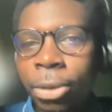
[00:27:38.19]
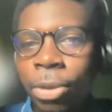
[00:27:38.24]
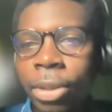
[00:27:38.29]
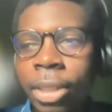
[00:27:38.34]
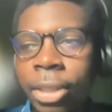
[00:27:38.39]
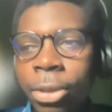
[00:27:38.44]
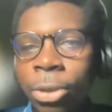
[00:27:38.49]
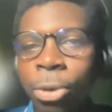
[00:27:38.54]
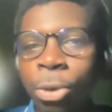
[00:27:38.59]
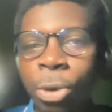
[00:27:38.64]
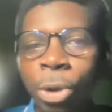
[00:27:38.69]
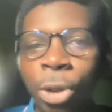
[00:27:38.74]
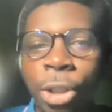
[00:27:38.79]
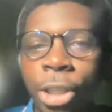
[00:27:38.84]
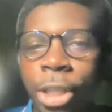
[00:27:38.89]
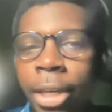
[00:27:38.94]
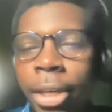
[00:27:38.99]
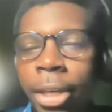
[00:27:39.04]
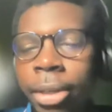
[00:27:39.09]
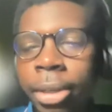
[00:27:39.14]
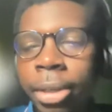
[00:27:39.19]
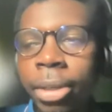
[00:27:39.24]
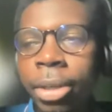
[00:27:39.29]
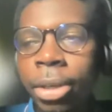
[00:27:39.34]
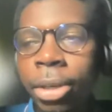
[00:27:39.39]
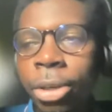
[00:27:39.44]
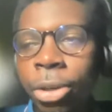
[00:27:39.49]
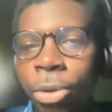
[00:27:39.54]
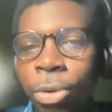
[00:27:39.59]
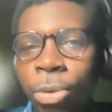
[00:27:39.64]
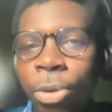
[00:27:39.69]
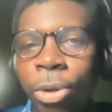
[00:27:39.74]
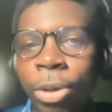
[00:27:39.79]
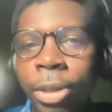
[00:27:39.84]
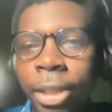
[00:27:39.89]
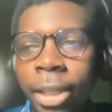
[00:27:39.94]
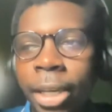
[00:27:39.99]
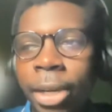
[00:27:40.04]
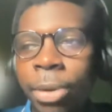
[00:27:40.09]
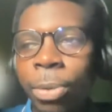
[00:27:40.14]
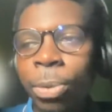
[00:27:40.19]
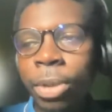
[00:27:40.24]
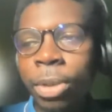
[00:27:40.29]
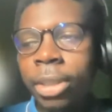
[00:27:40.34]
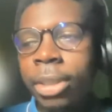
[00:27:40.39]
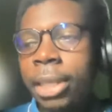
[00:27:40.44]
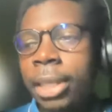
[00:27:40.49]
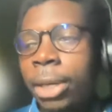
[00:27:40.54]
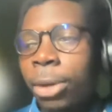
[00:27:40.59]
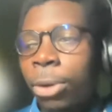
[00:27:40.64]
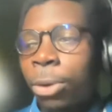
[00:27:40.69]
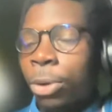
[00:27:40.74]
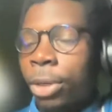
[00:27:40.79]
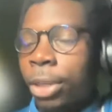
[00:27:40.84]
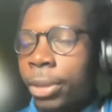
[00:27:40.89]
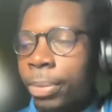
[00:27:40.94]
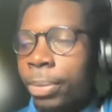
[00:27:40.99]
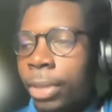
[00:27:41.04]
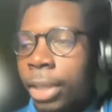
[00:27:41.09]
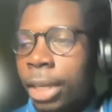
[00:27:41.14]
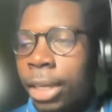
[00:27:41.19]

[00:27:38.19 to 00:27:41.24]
so it's easy to share your data with data cloning.